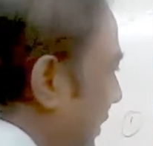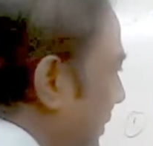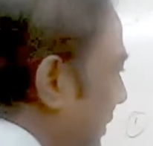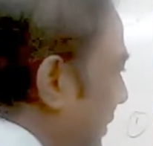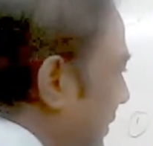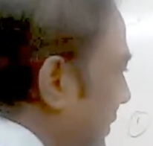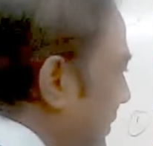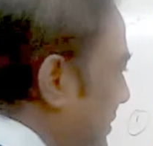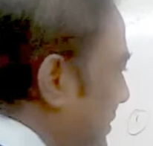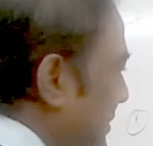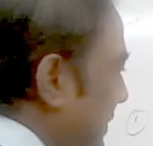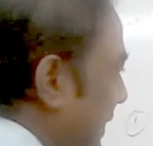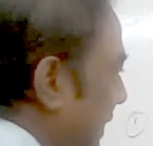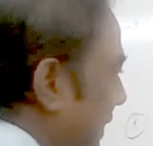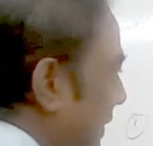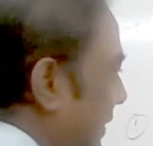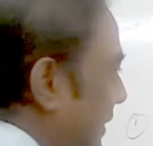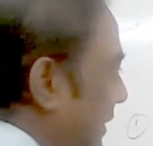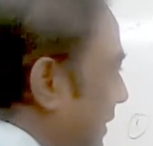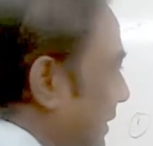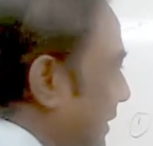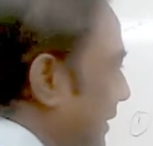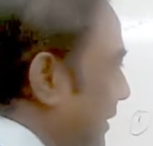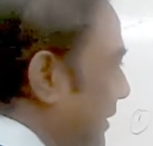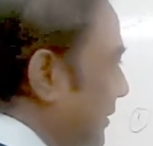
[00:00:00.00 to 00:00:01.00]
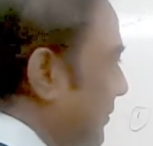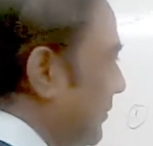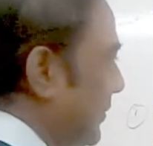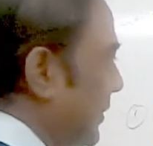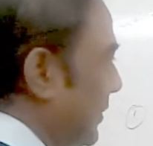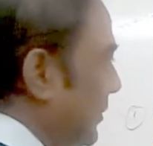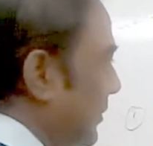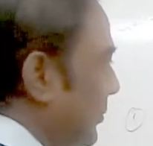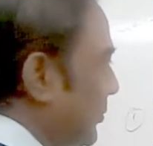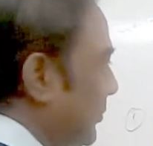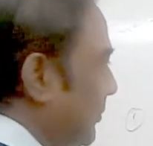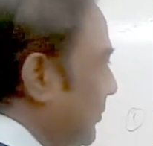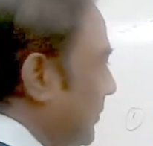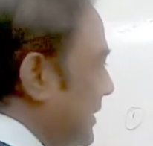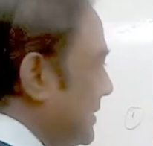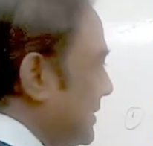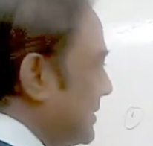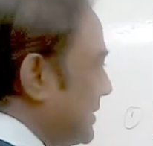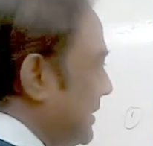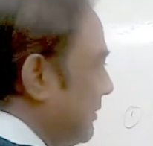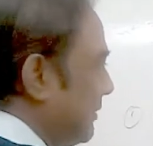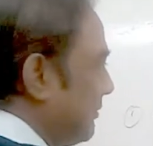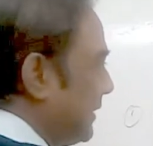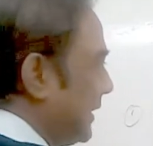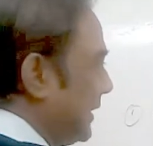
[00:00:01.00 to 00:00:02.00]
on this 9 and 9. You must
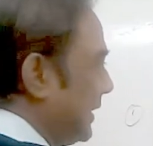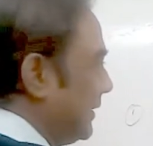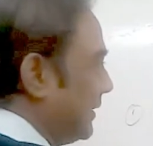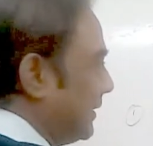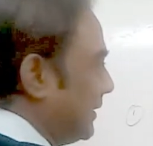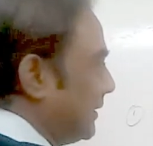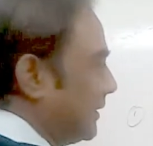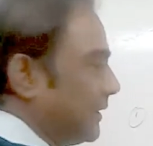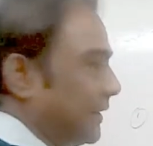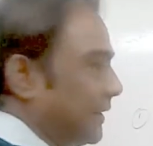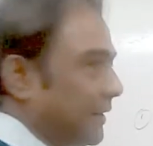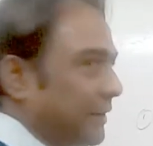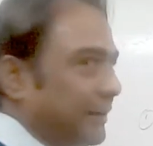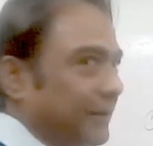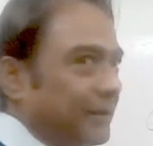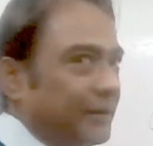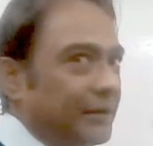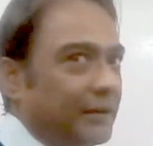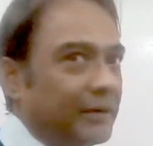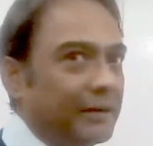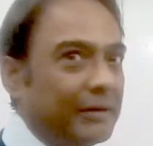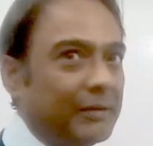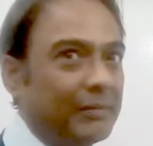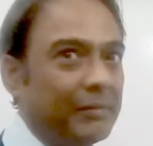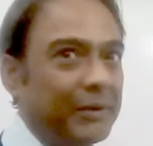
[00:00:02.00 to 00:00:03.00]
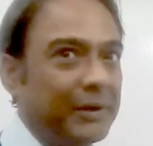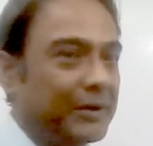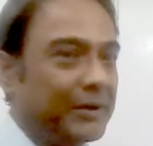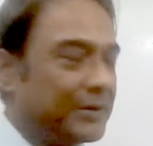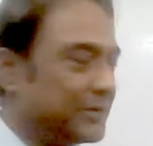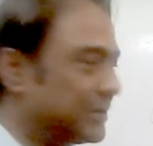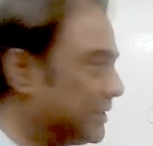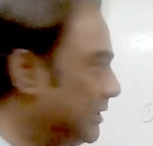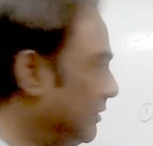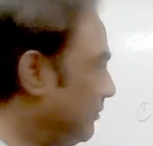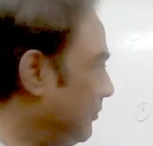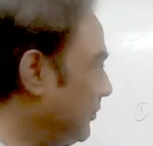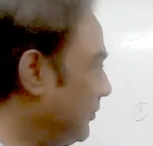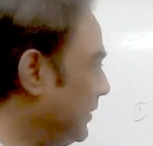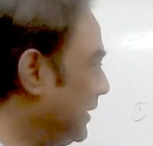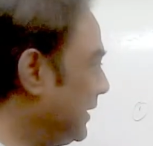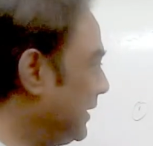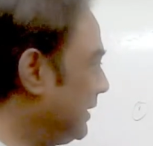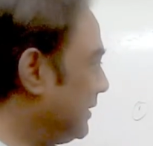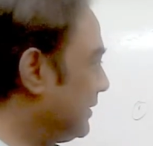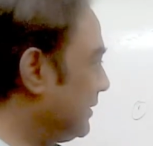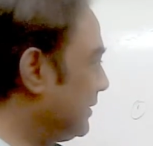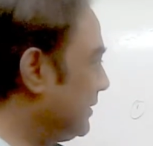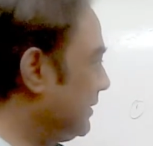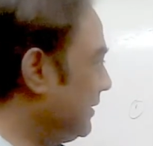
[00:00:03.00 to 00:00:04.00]
have 9 and 9, because if you
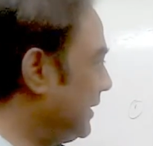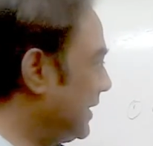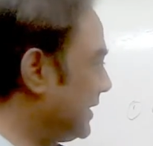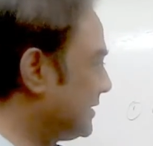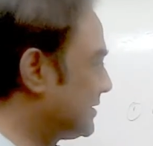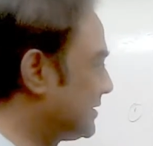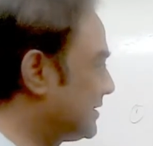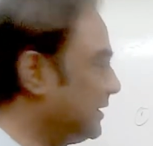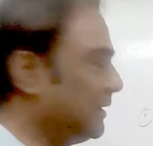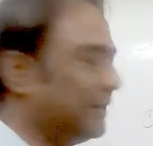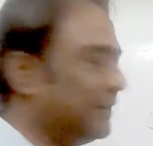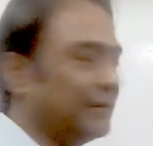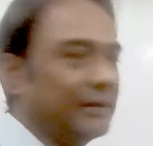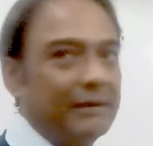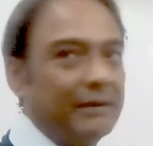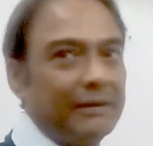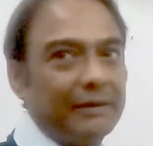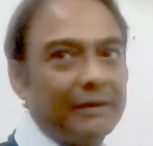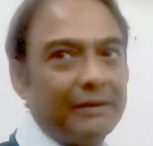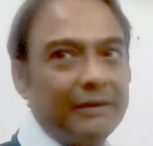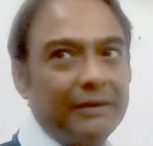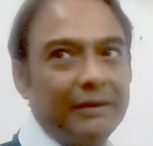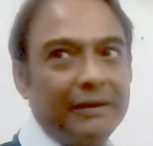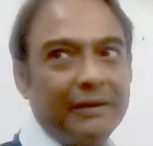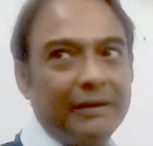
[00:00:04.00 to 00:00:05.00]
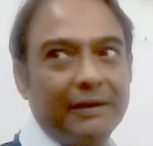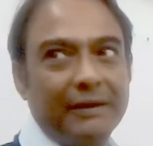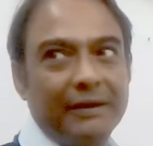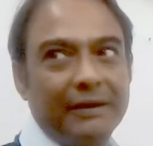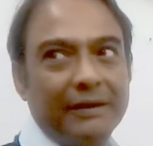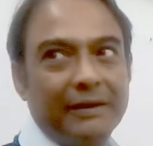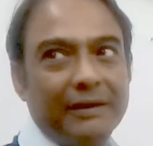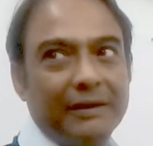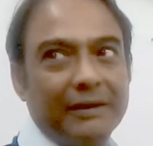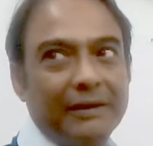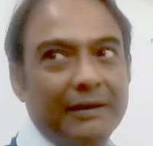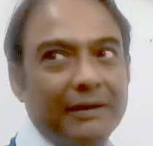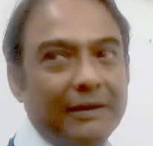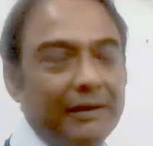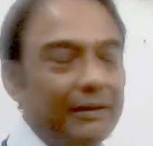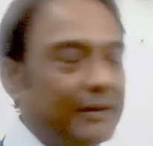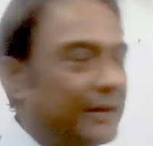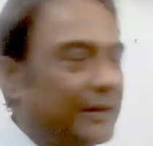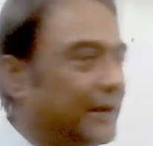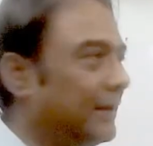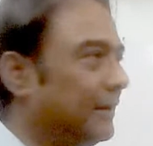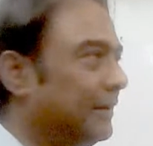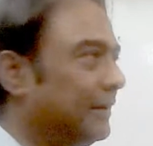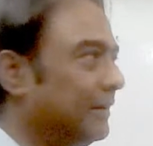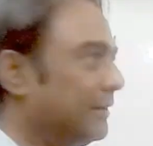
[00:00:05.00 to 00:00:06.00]
get less here,
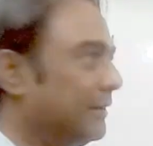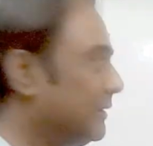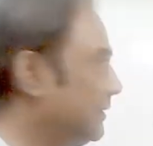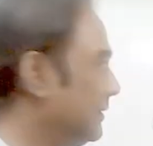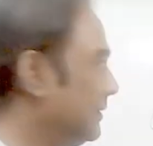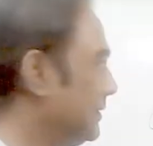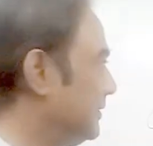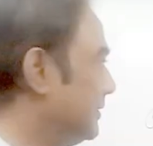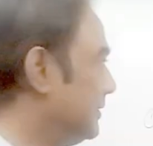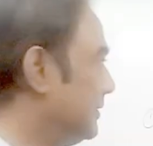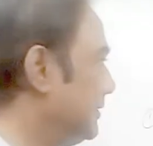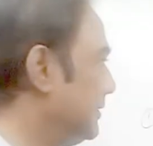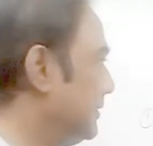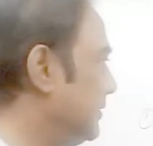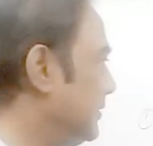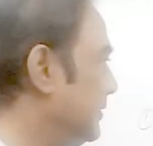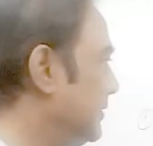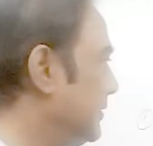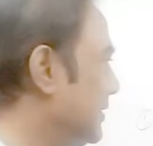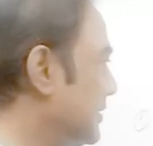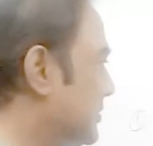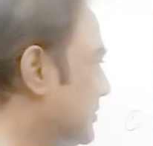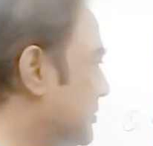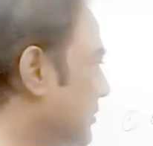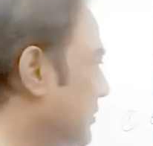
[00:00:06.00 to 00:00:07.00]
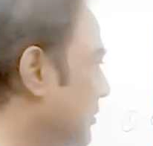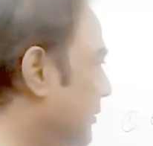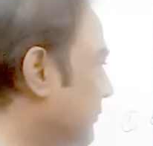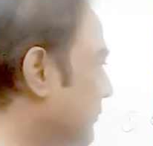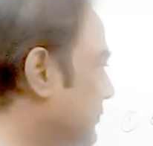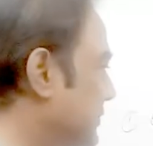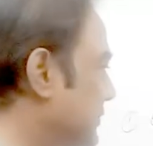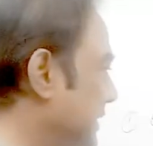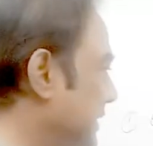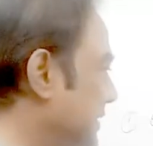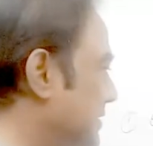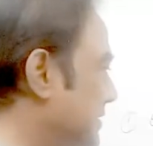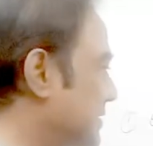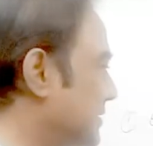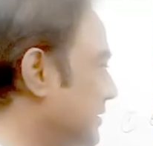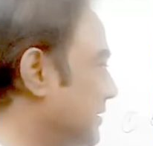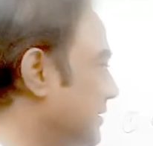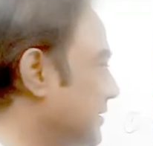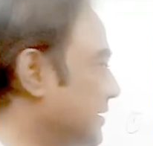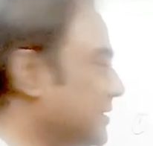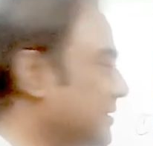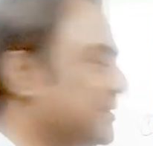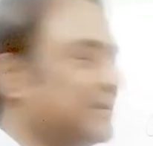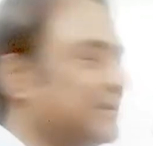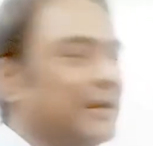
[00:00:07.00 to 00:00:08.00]
then this offsets
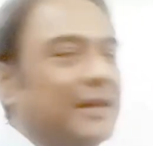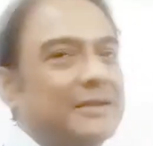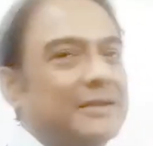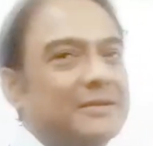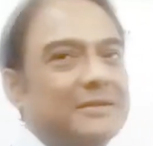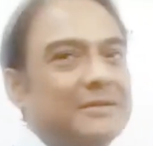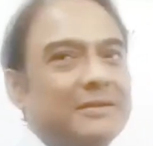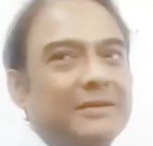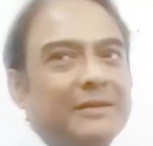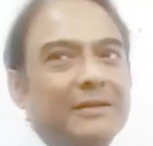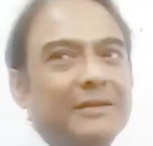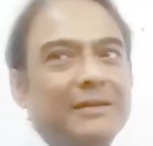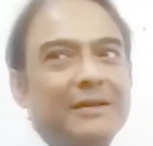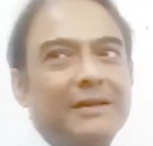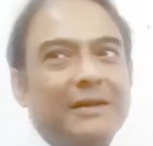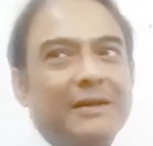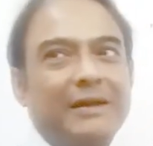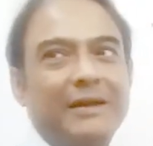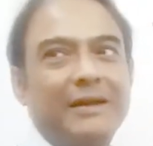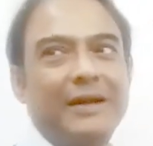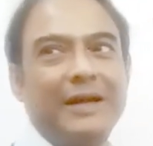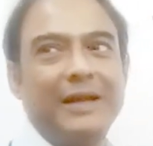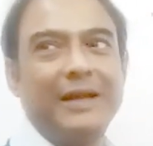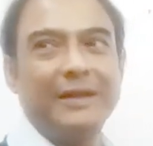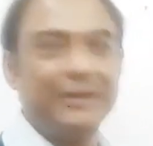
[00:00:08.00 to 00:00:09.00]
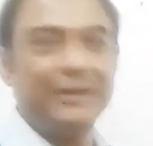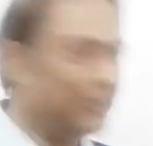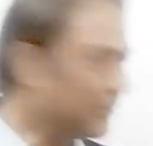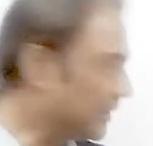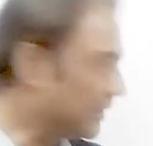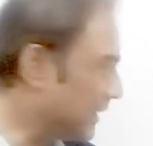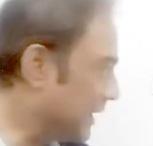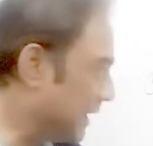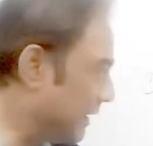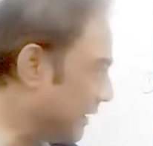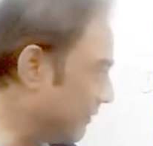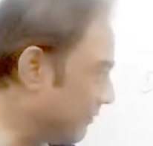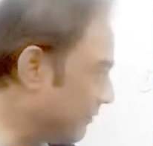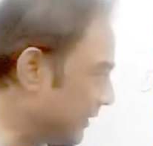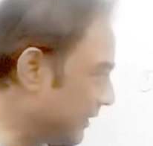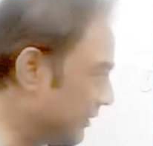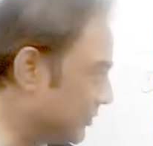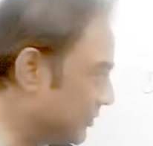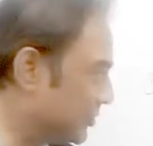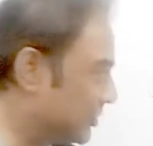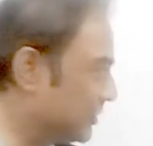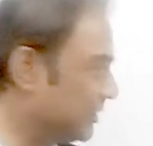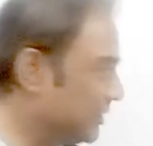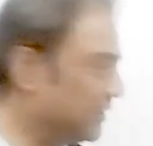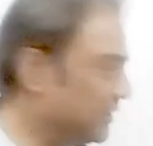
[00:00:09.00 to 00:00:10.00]
this less, and your
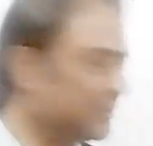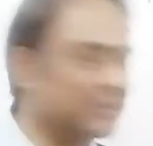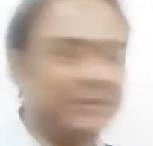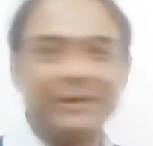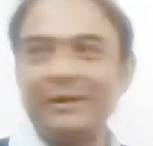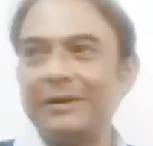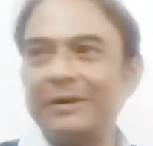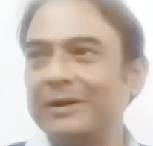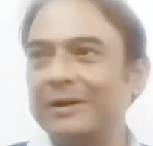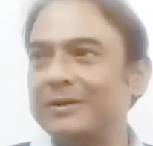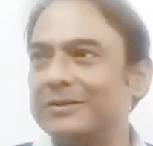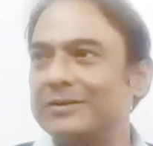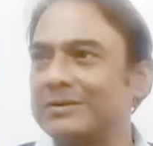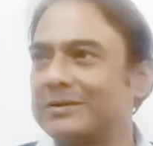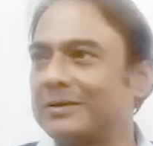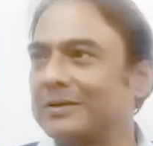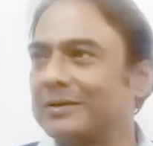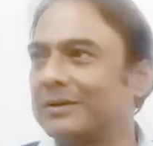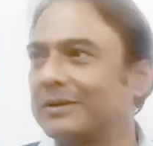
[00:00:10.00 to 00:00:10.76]
average is increased.